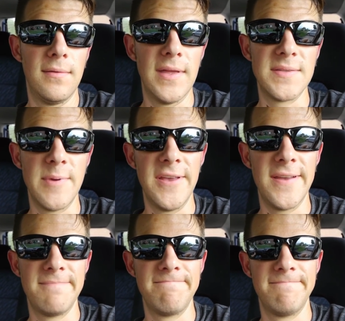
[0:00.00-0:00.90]
that's my
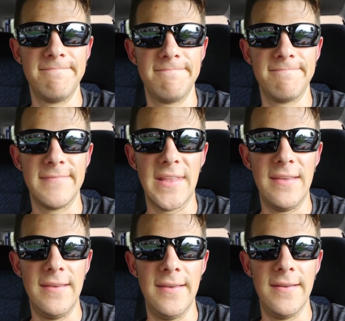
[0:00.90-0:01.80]
day
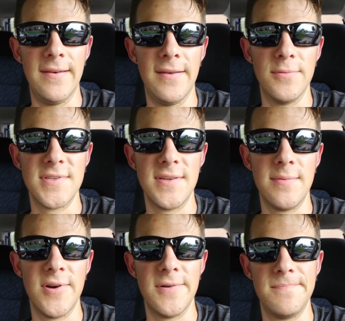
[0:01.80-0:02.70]
and I will see you
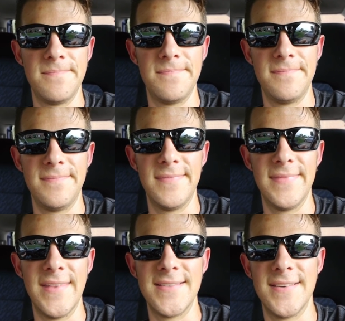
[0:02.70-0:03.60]
tomorrow.
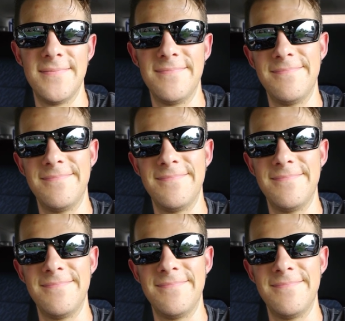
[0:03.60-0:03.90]
That's it.